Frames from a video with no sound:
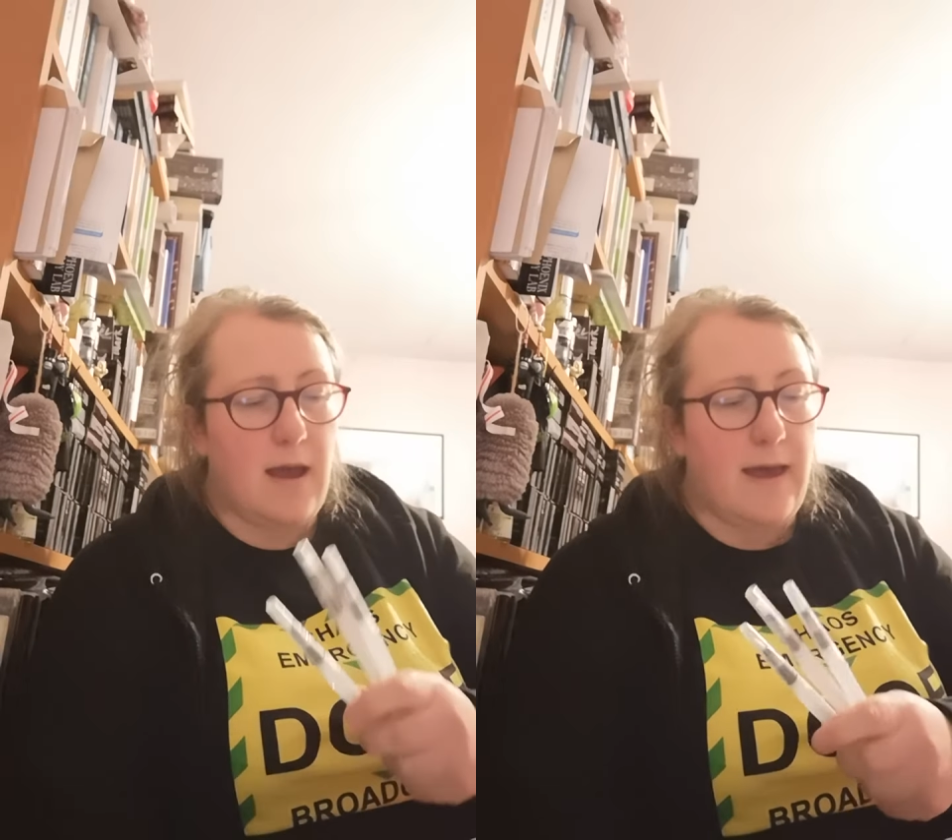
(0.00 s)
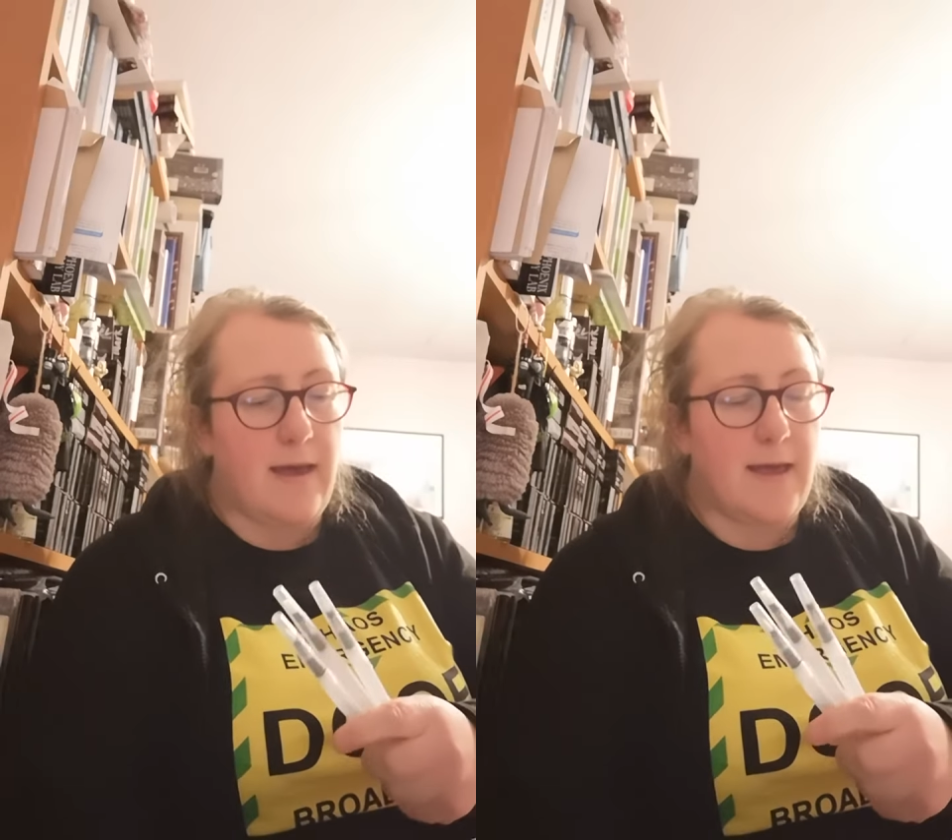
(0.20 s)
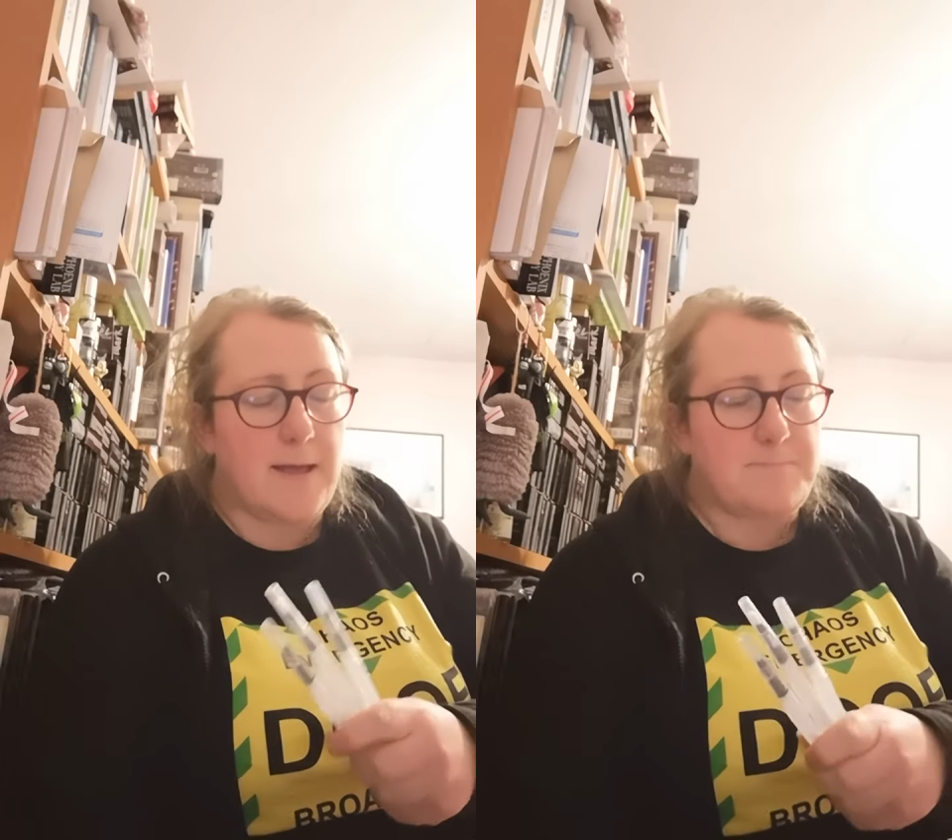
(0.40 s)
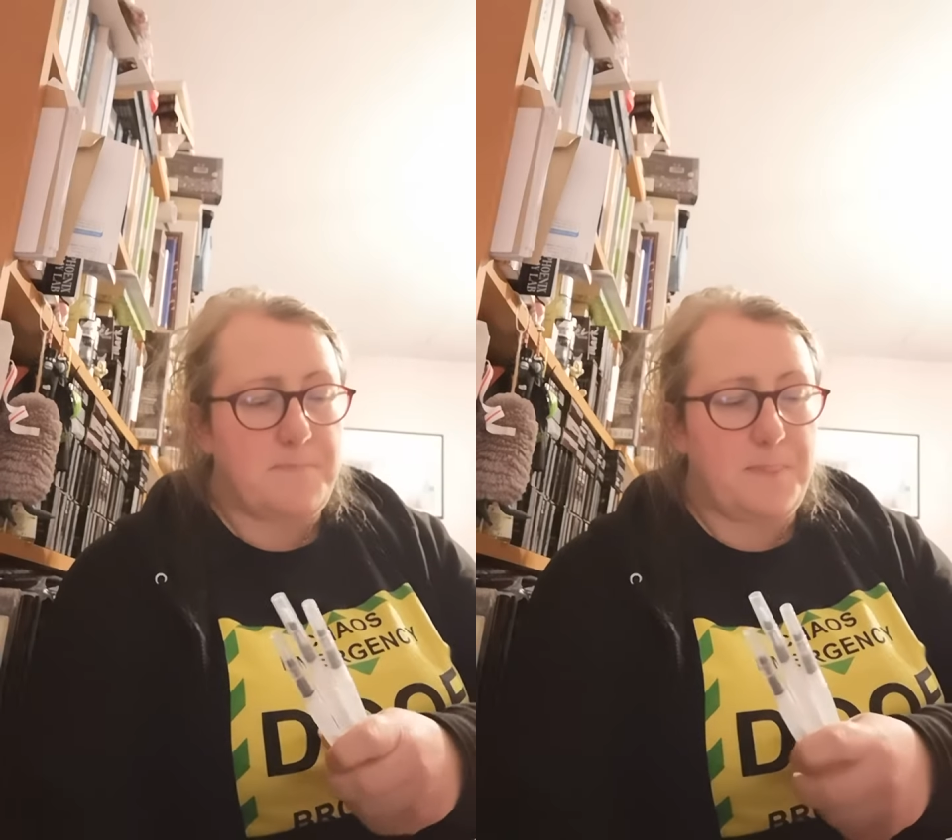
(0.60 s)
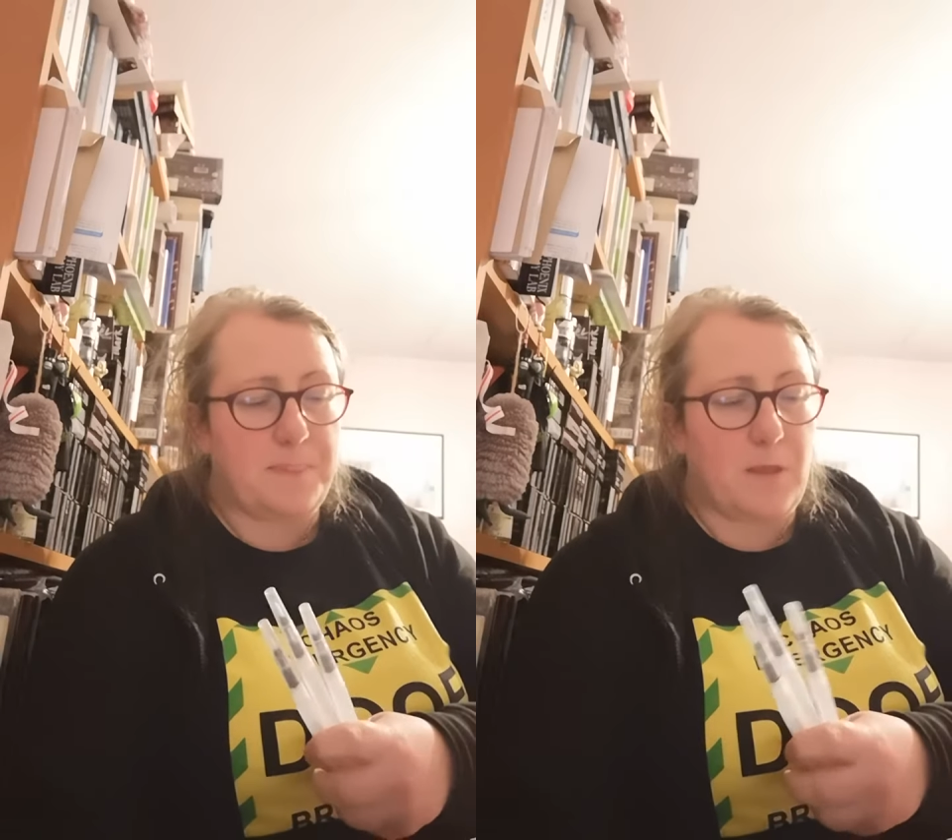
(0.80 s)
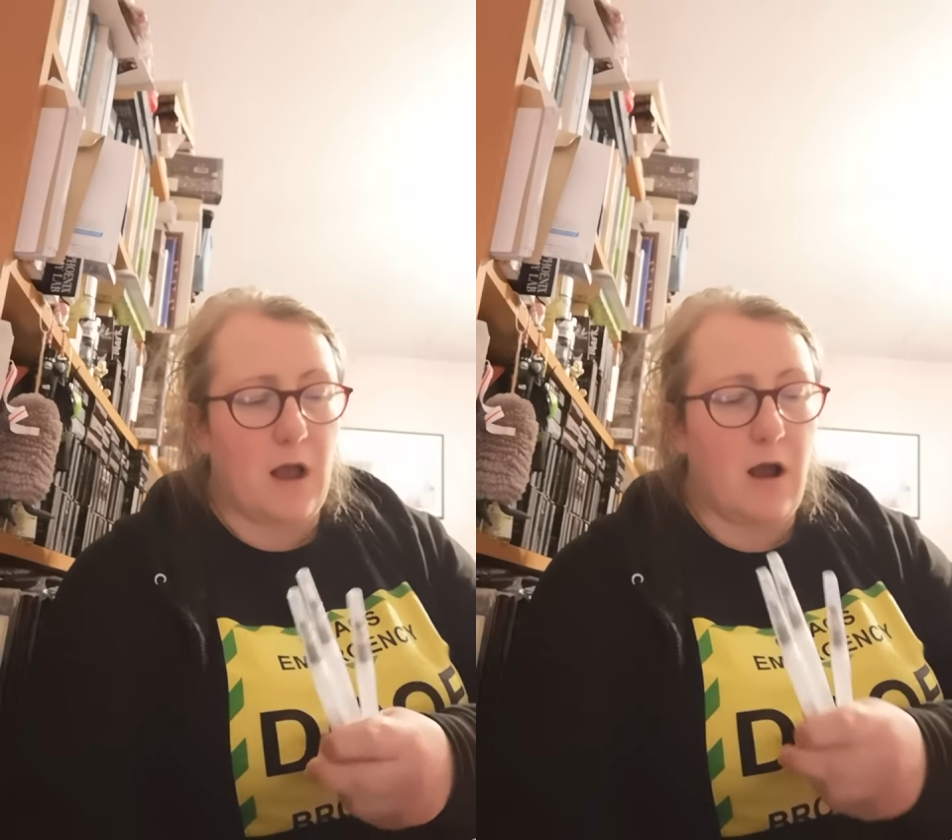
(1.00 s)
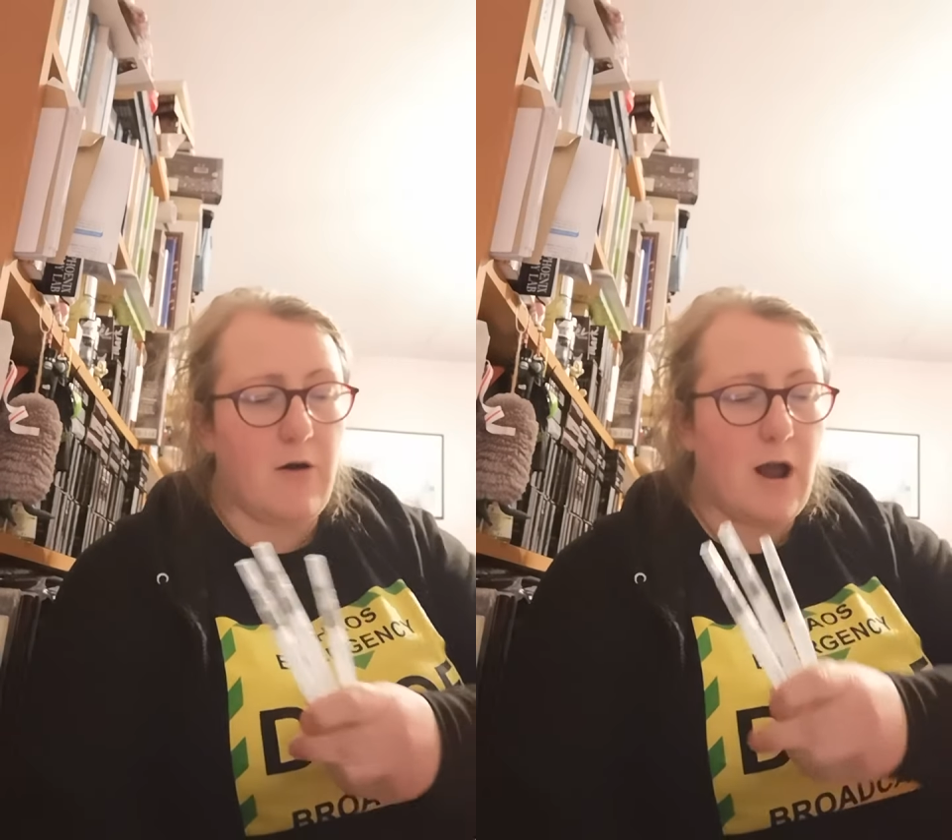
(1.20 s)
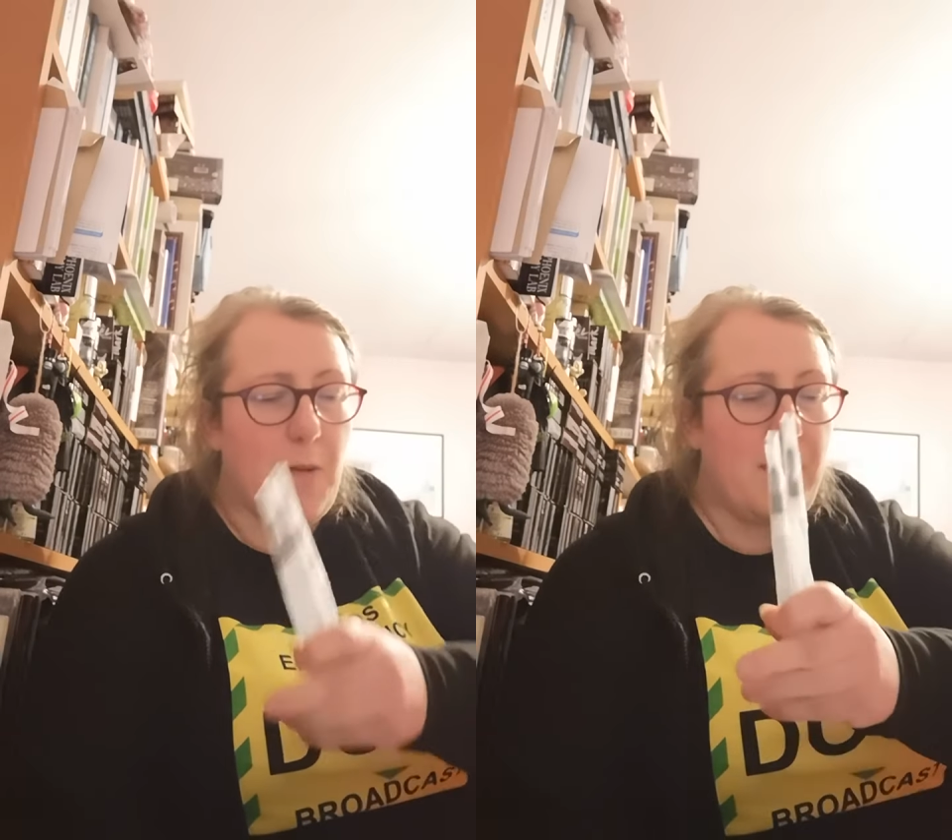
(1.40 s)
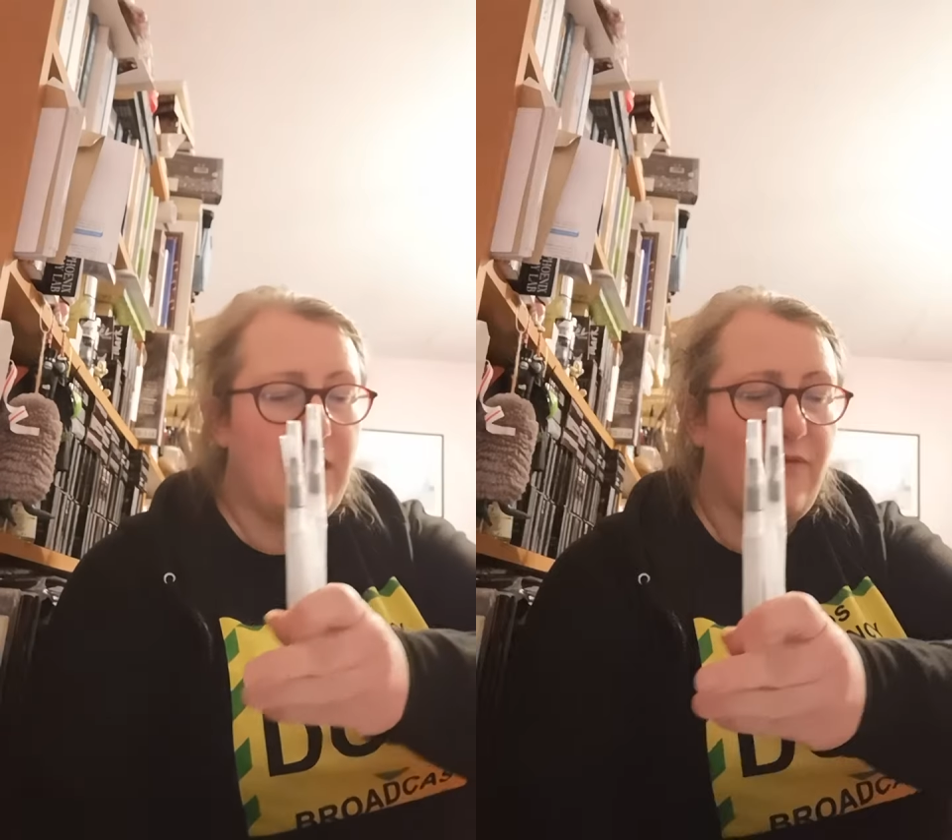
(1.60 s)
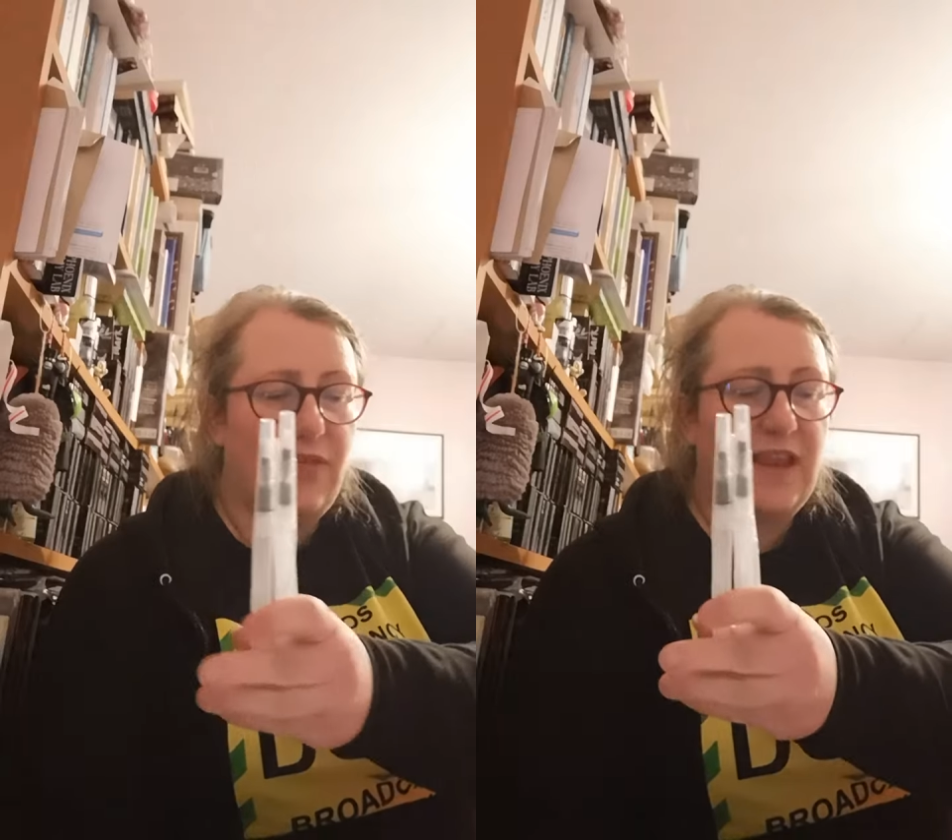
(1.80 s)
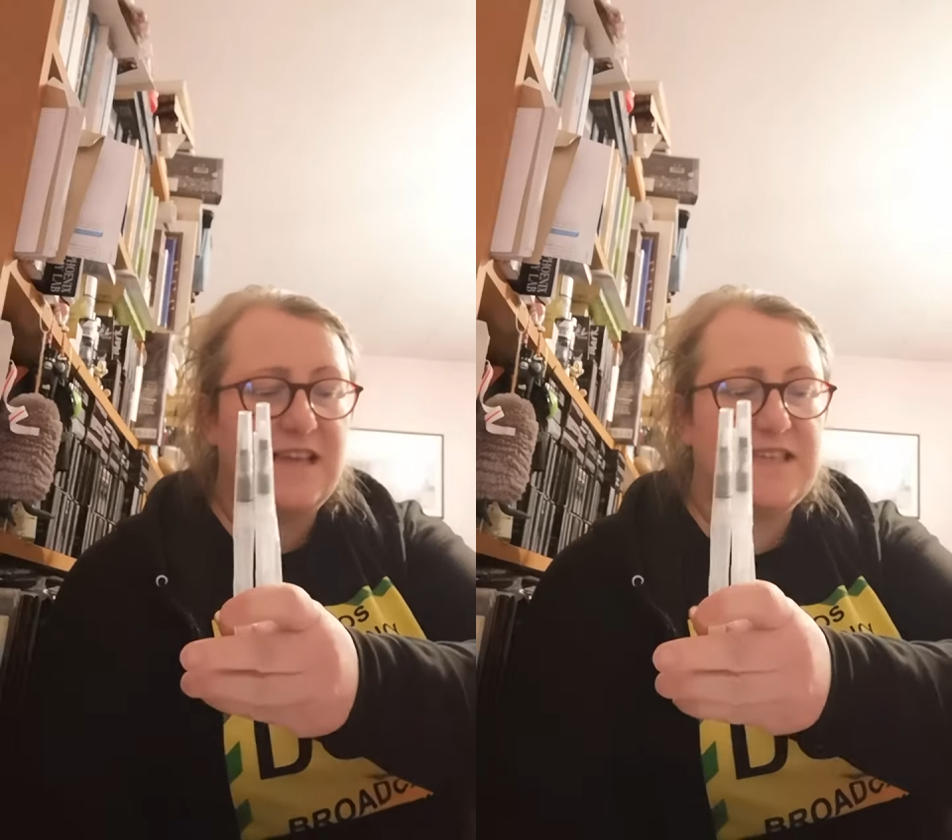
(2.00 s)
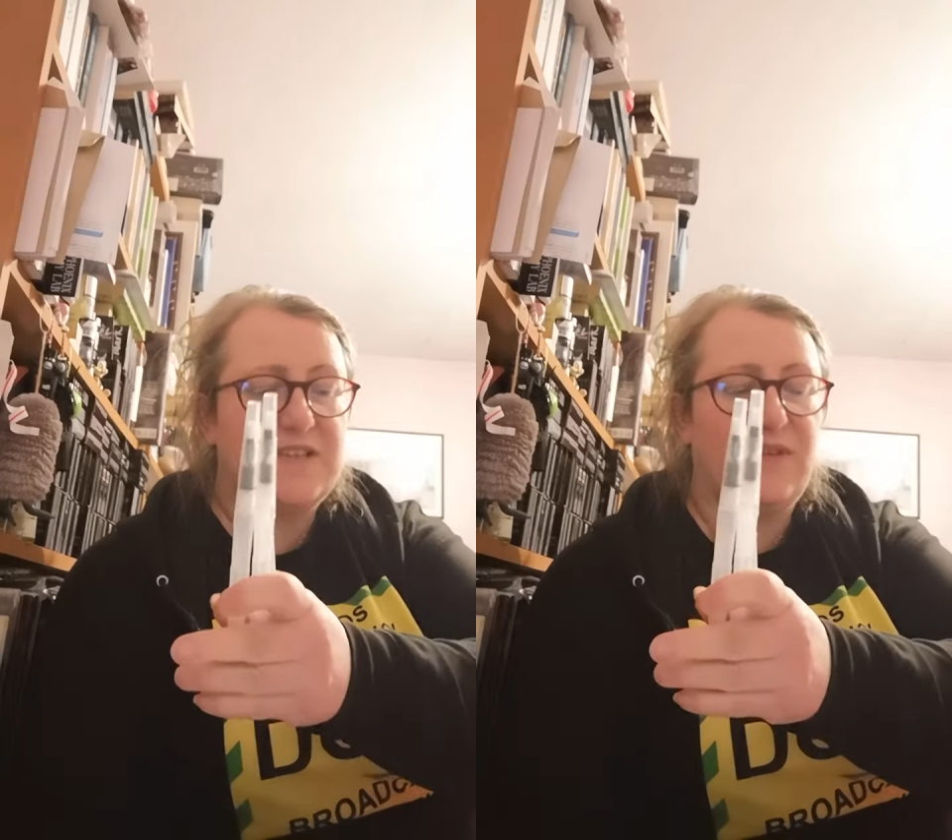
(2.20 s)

RRP for these is